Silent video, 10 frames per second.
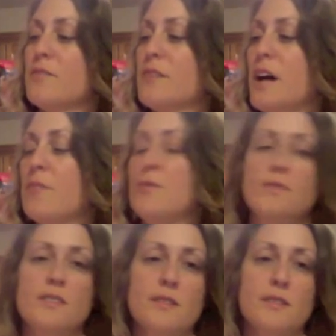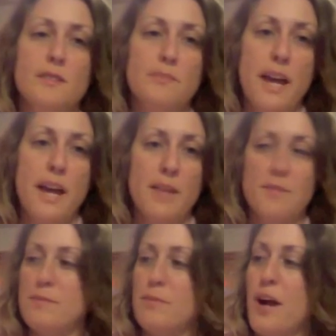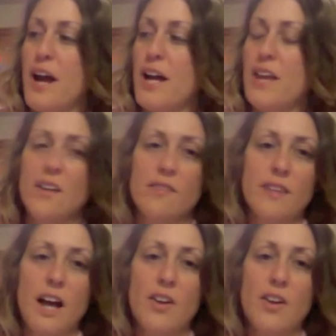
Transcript: I've used those Pam spray and then flour.